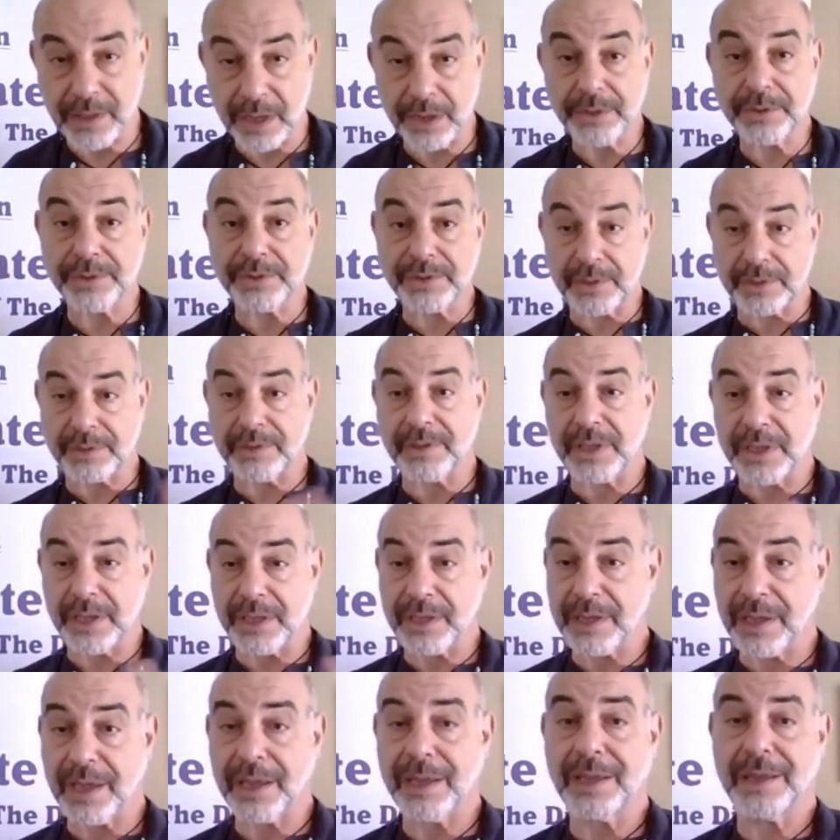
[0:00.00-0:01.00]
Those are
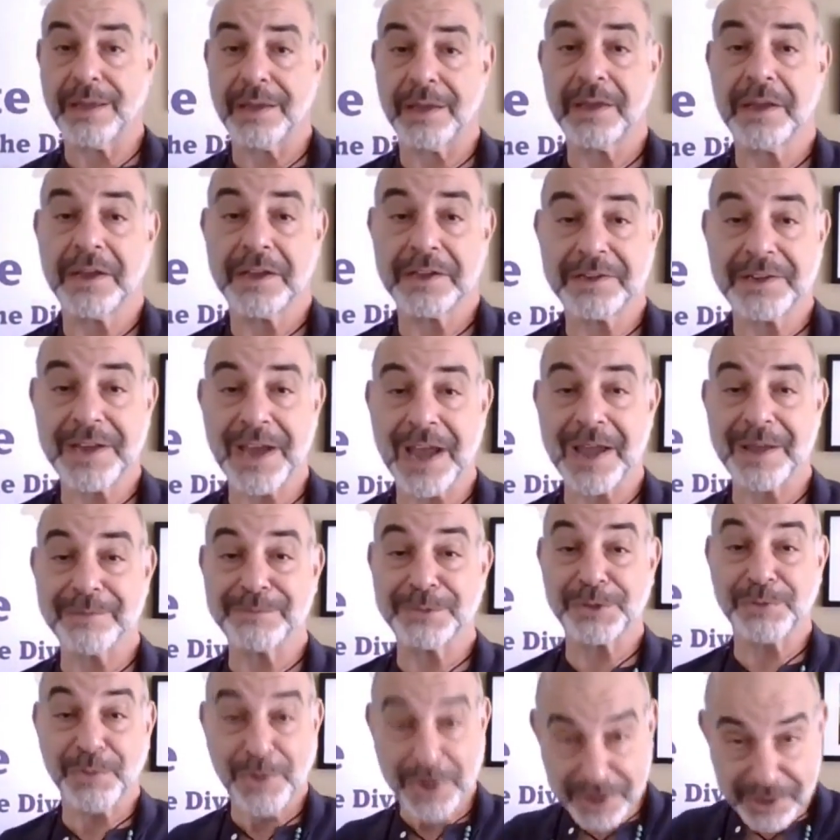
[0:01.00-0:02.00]
the
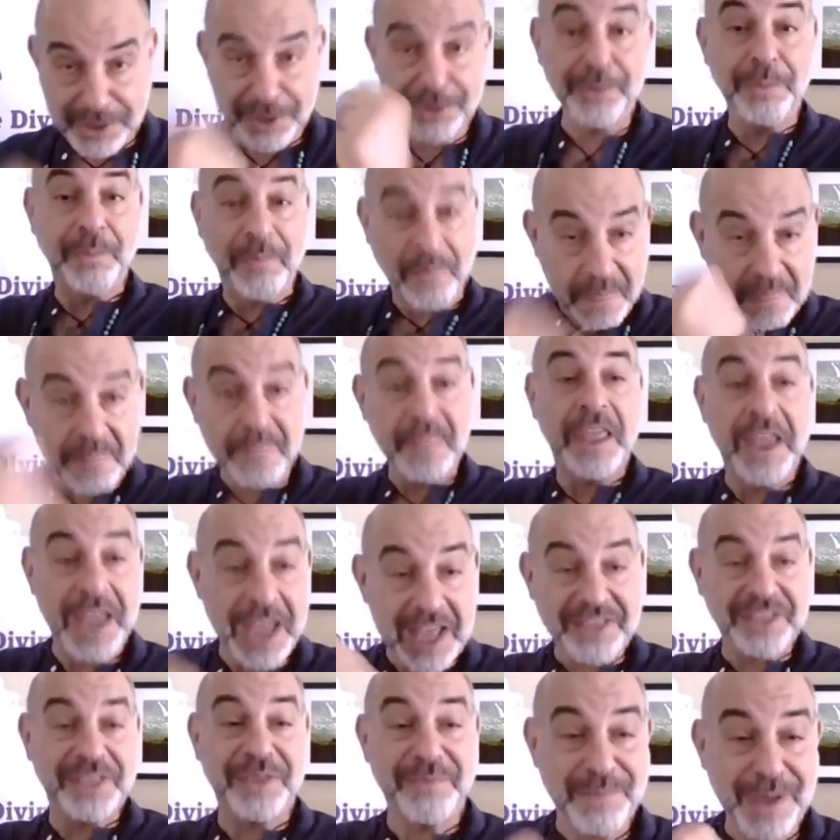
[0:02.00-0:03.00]
times when you
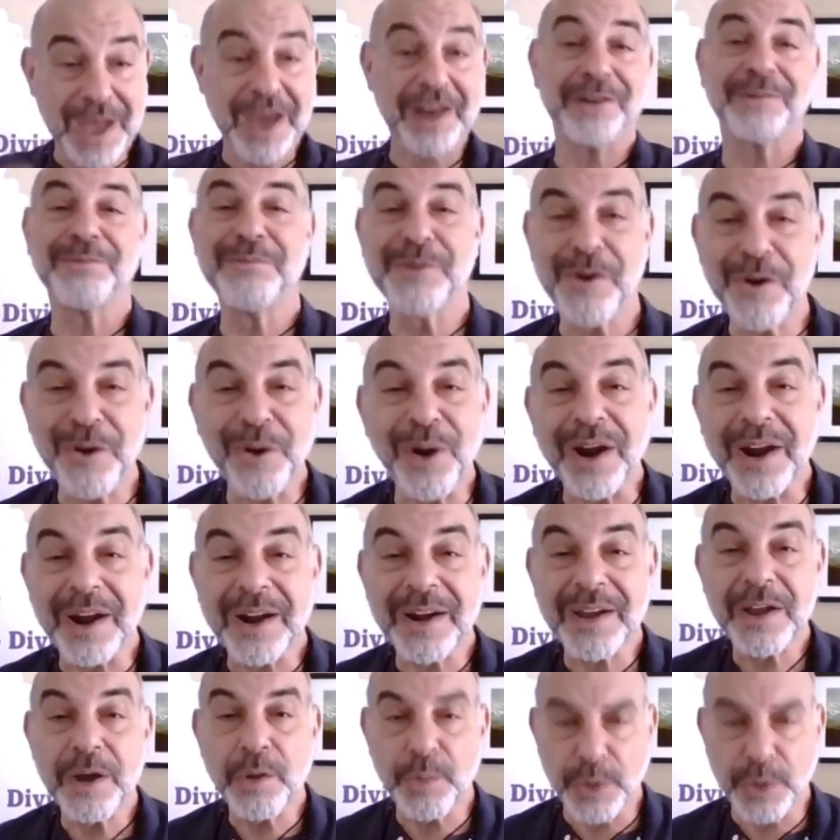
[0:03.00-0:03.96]
hit the pedal more,